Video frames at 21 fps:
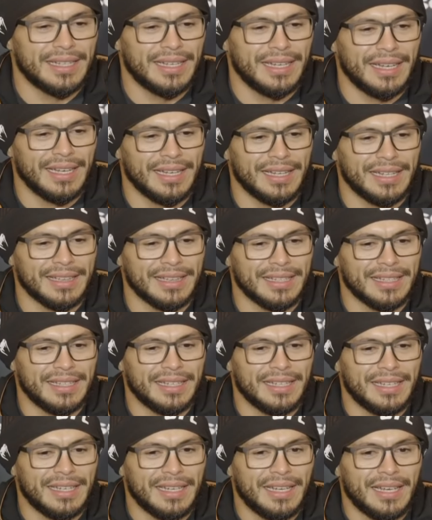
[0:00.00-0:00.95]
And
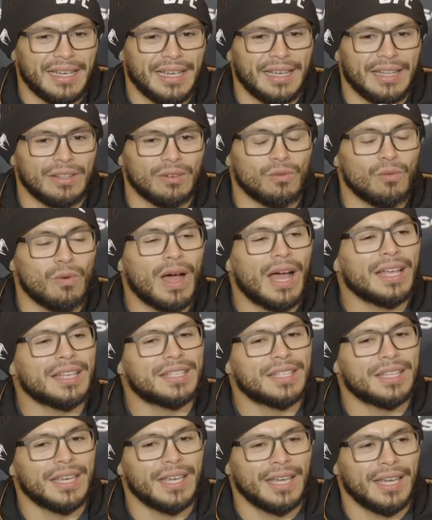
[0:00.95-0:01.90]

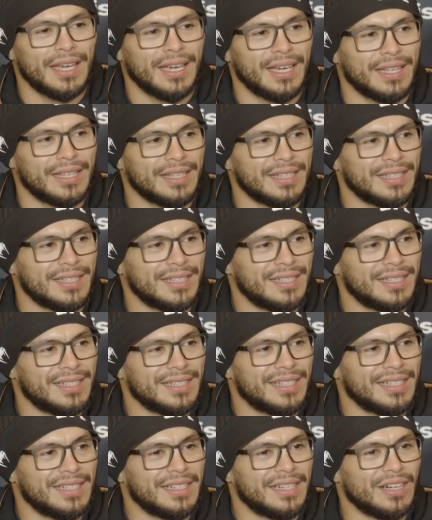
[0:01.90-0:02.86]
watching him,
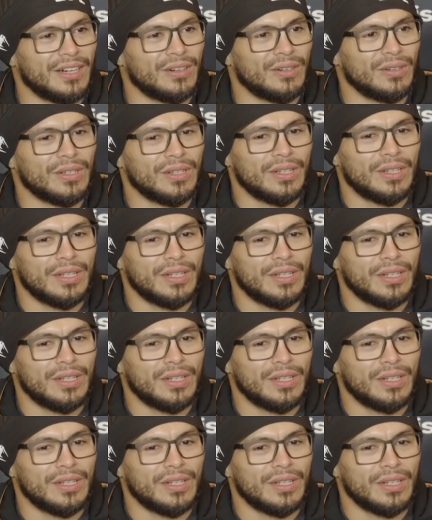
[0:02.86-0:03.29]
you know,